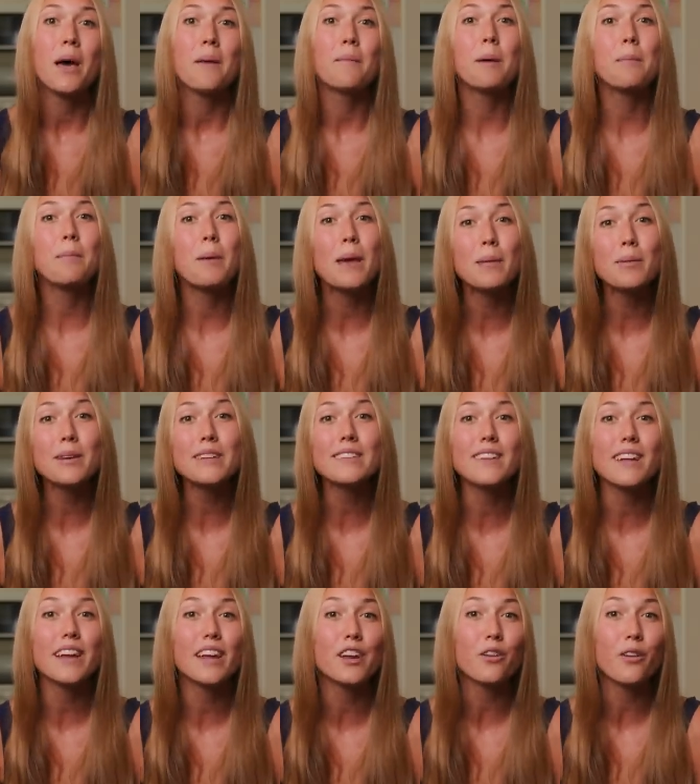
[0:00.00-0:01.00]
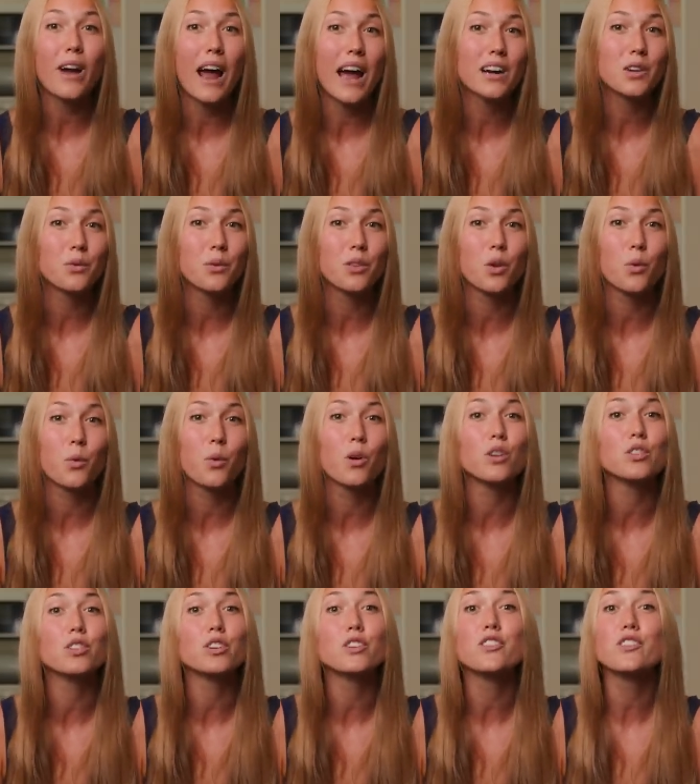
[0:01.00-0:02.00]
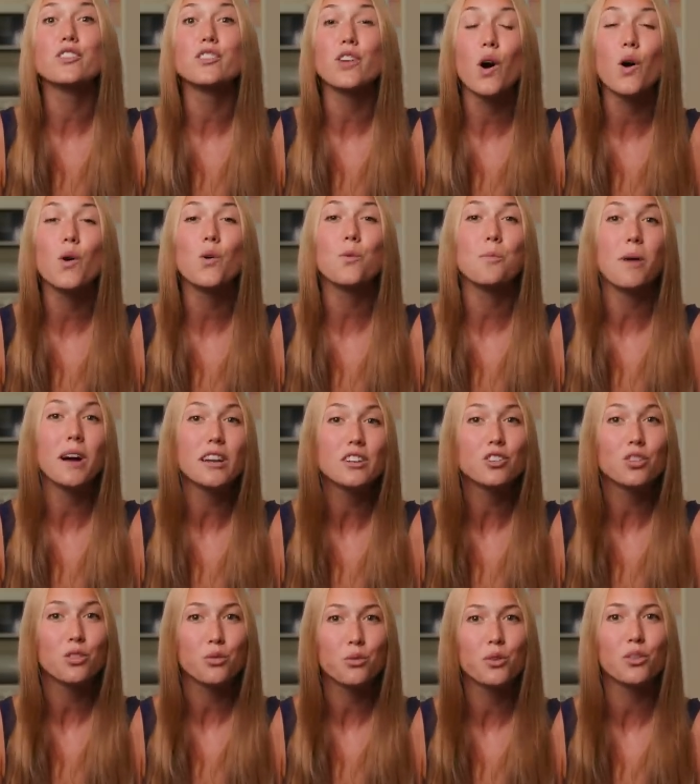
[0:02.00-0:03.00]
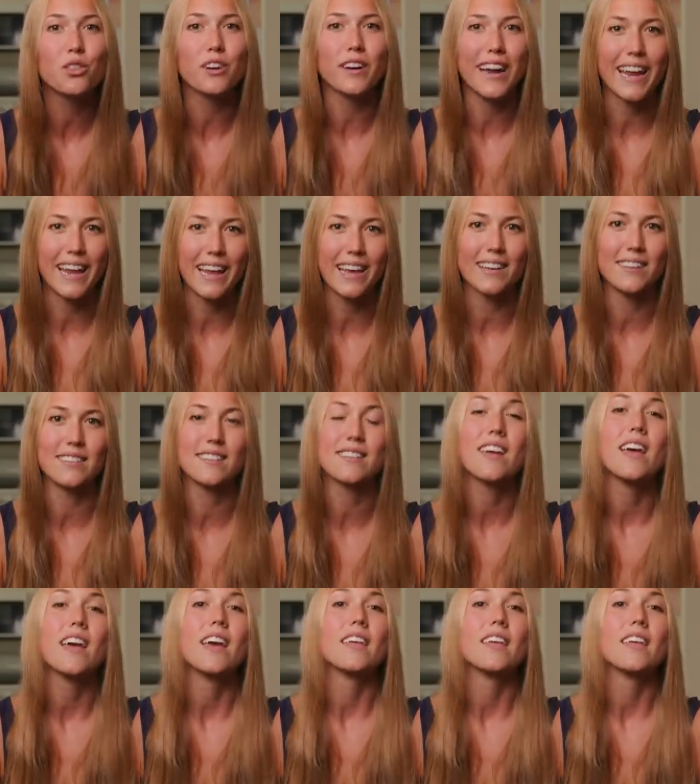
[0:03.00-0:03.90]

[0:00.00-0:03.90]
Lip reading: But babies interact with the world so much through their hands.